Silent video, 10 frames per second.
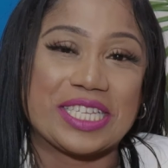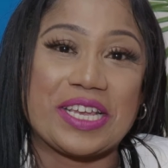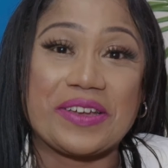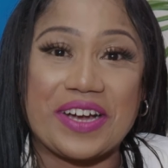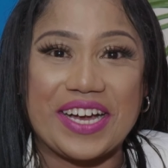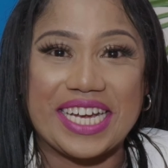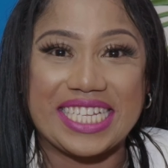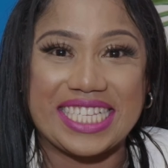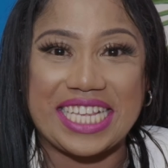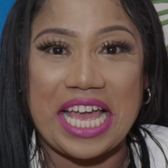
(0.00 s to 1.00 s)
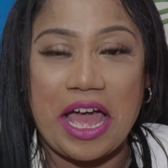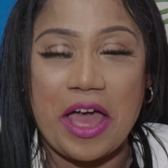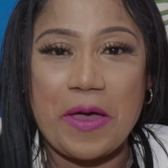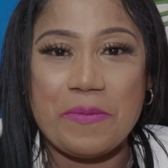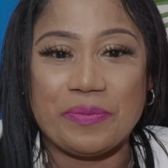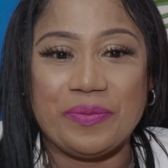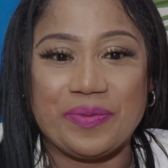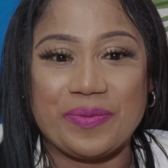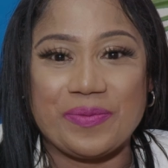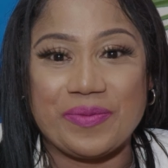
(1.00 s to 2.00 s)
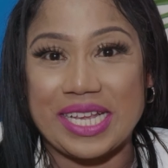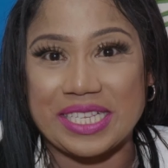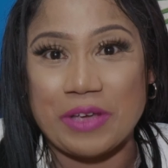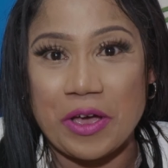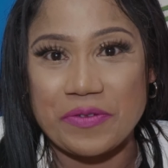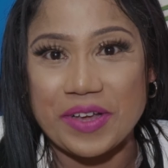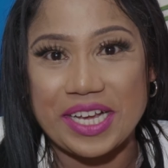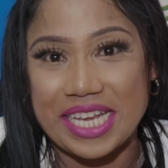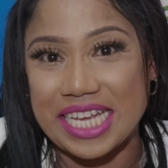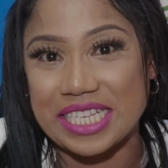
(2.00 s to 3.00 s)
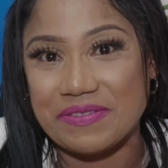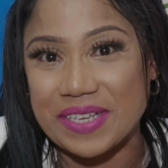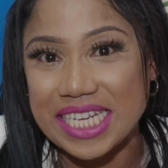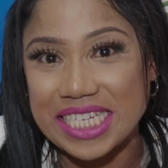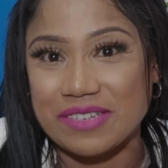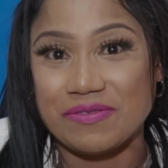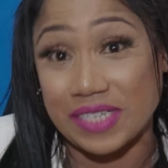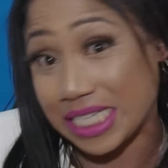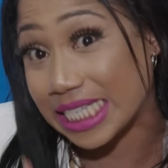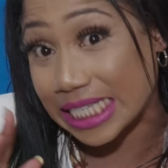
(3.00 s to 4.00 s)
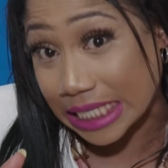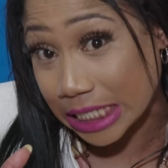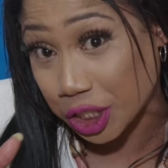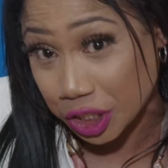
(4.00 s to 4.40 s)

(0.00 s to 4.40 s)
So, guys, it's over. It's finished for this